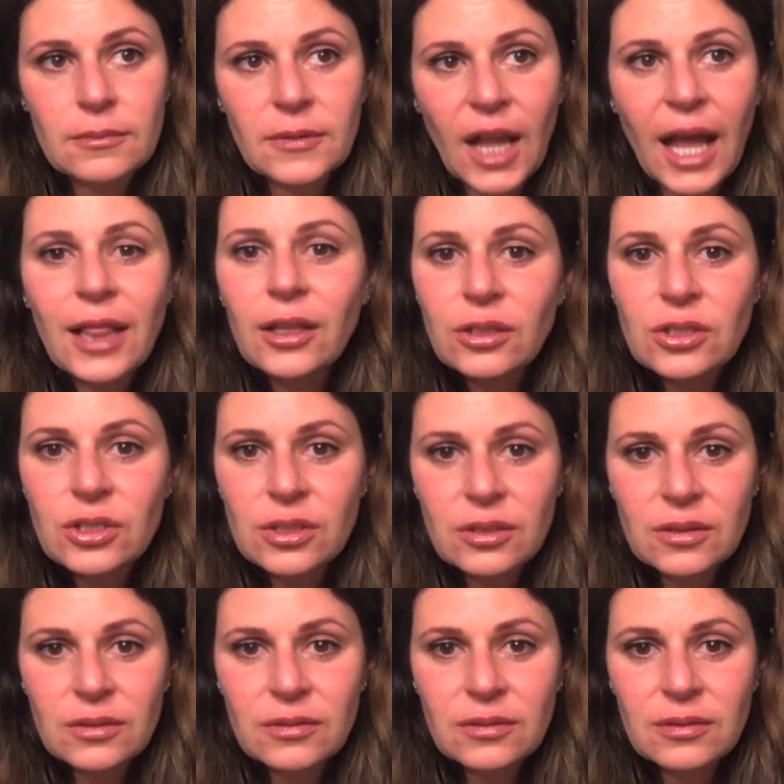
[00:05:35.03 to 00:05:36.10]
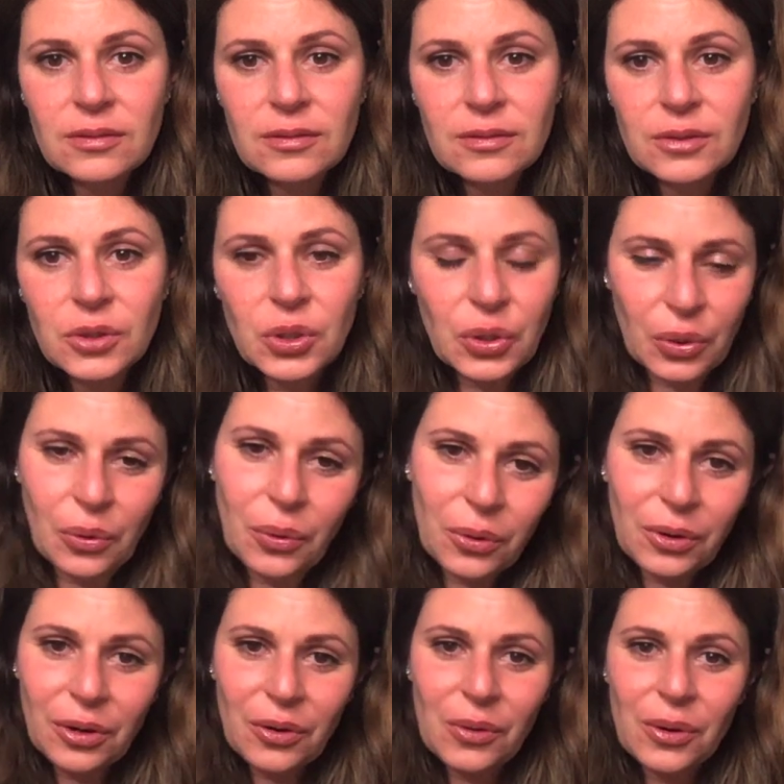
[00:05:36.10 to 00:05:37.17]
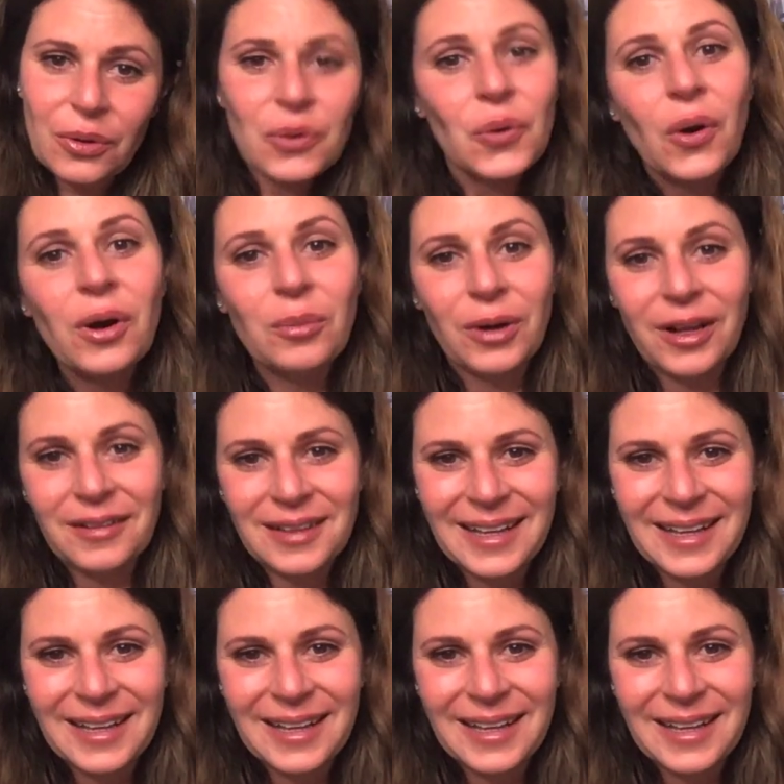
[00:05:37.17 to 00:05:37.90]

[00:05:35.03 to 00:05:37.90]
I looked quote unquote normal.